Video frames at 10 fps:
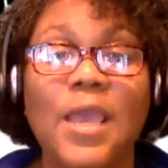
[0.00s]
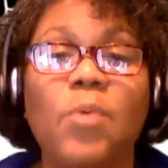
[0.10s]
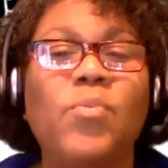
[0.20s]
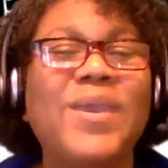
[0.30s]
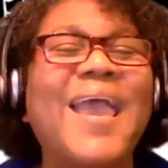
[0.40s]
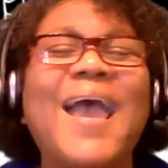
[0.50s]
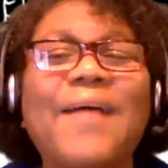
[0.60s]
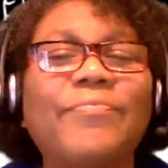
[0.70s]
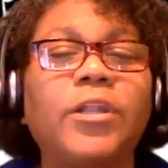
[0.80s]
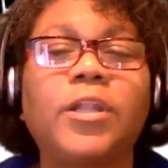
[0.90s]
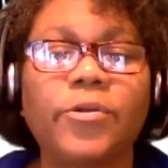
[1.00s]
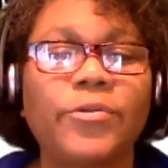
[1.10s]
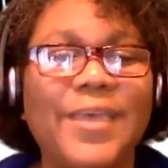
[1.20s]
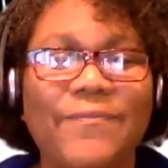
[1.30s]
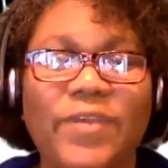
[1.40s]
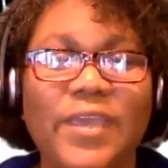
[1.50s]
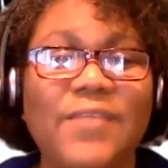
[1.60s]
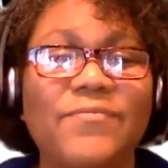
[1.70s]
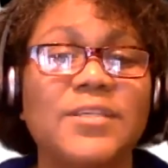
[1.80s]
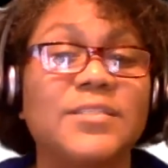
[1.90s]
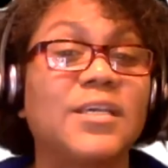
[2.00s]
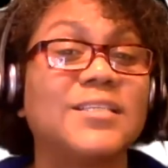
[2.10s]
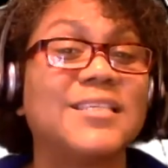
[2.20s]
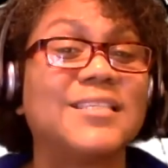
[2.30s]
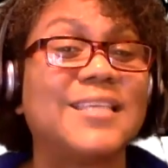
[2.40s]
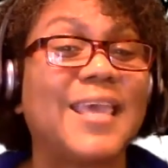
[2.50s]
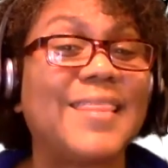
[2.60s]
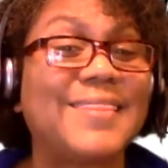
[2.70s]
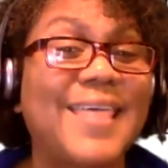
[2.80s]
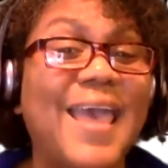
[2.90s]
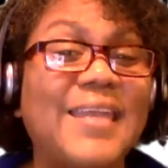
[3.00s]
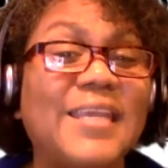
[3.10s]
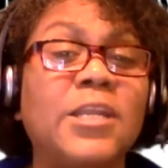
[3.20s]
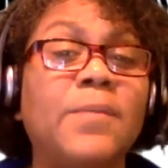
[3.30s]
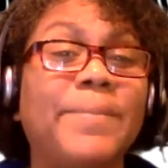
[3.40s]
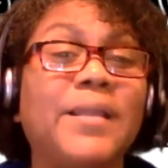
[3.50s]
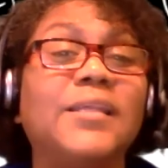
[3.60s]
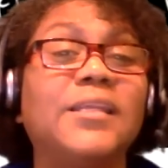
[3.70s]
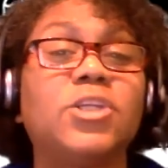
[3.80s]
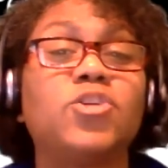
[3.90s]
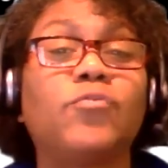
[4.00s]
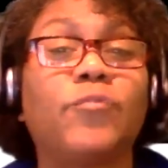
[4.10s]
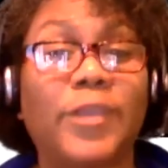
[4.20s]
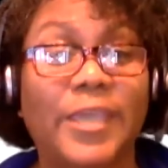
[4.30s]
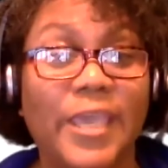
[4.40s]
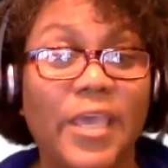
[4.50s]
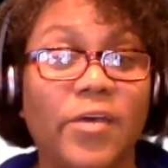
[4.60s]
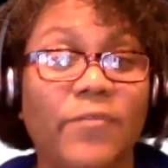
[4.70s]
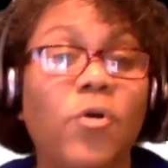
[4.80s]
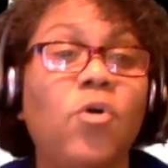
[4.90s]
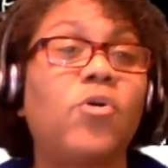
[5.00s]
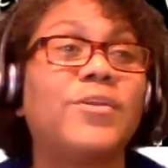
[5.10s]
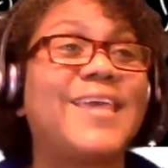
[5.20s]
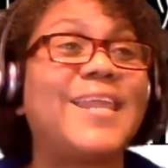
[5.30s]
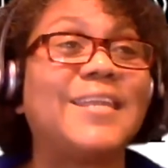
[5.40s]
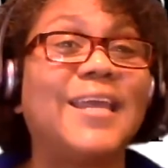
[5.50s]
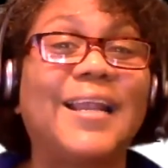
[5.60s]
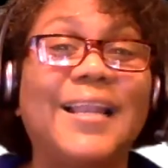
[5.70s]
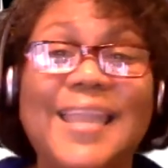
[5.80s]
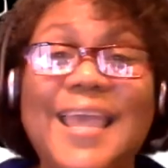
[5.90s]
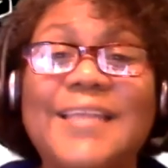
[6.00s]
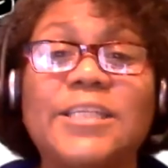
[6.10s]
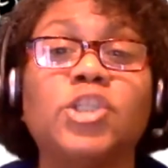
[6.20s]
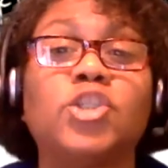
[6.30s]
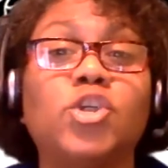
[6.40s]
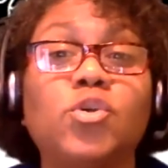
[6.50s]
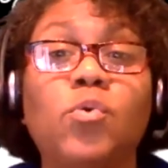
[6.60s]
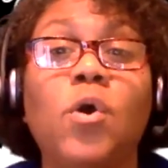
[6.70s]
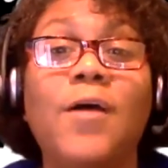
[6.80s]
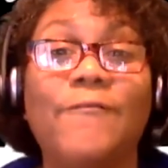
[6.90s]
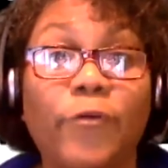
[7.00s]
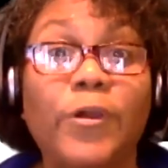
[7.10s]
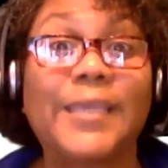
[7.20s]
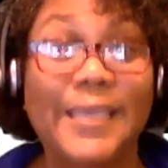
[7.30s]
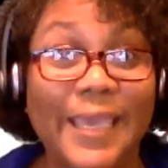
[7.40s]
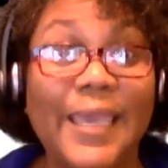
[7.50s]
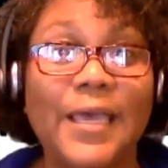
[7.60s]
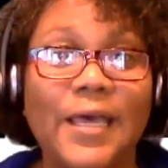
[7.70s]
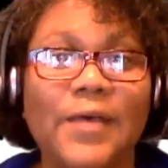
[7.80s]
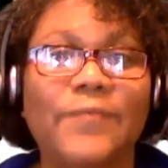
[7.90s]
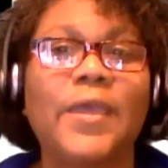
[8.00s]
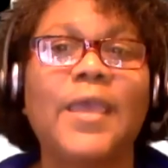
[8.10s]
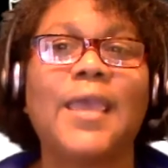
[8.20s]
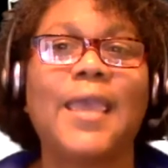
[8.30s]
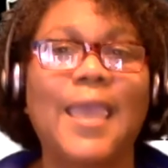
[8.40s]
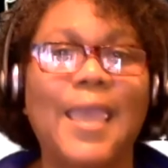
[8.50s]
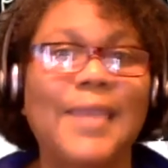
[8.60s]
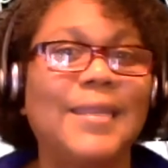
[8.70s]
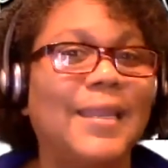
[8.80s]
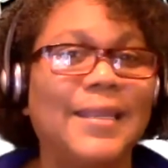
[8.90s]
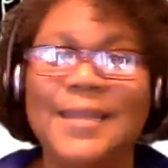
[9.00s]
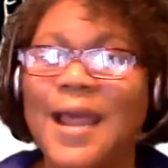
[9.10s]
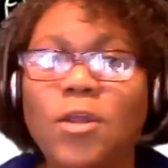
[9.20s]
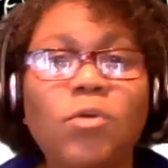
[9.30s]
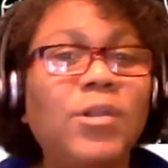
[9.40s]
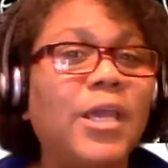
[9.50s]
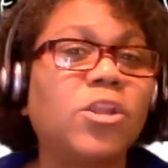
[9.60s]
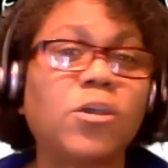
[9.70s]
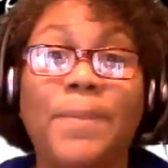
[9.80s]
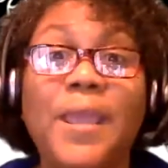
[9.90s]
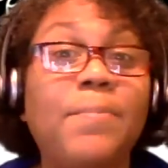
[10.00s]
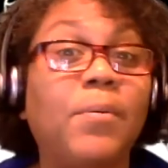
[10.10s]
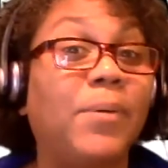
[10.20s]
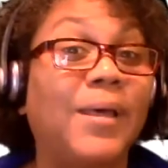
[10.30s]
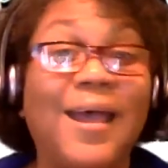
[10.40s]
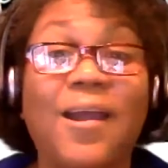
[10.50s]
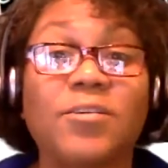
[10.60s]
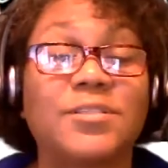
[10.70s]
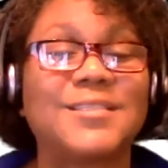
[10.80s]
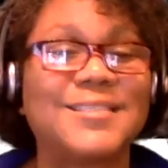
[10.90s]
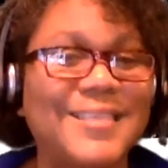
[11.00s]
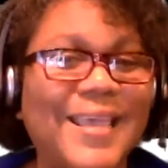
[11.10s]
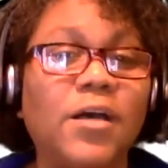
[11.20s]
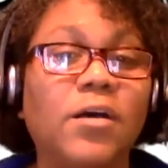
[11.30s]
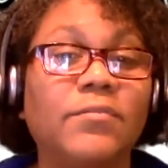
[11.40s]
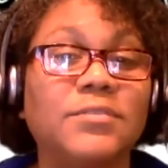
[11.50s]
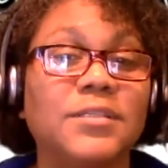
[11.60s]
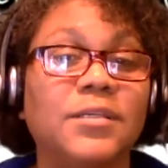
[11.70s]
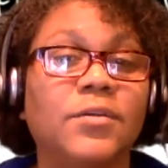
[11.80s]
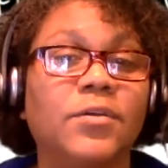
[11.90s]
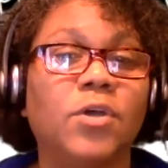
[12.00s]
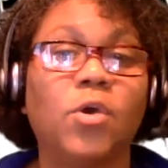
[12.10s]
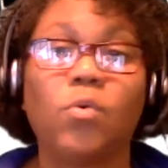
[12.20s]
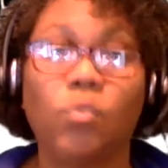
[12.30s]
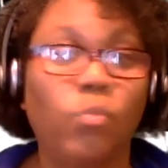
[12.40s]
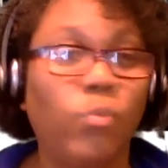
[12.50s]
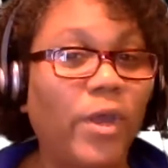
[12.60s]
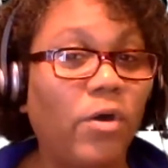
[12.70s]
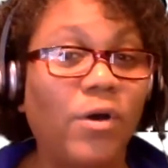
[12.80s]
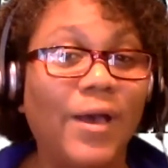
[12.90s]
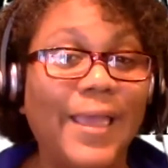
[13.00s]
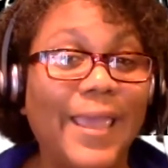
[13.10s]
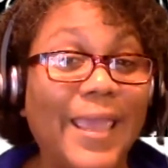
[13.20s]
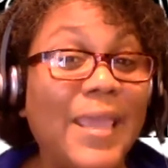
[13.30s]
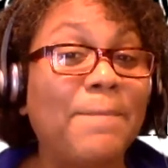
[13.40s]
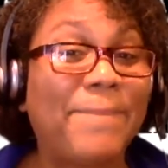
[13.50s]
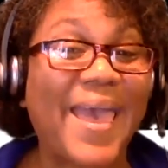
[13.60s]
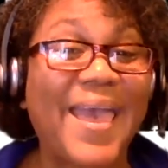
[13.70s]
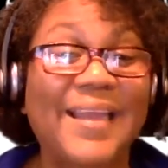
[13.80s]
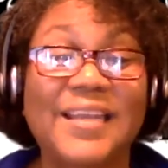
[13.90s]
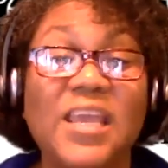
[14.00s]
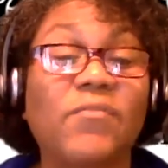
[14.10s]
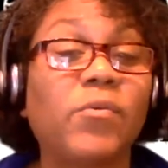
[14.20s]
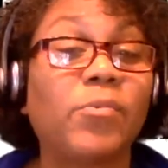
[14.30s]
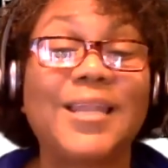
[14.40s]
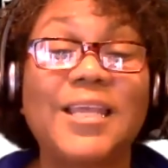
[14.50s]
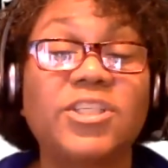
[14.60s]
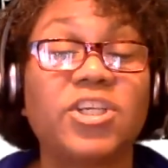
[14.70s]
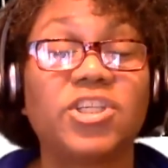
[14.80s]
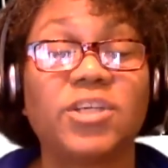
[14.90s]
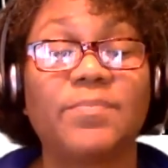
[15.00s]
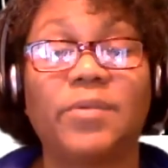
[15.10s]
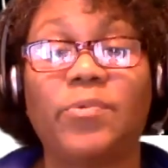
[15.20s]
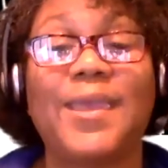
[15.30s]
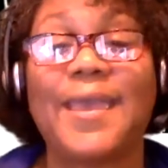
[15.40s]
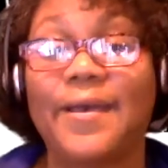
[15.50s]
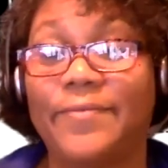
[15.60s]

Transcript: We have to learn that forgiveness, because it's that inability to forgive or that neglecting to forgive not only other people but ourselves will impact every relationship that we have.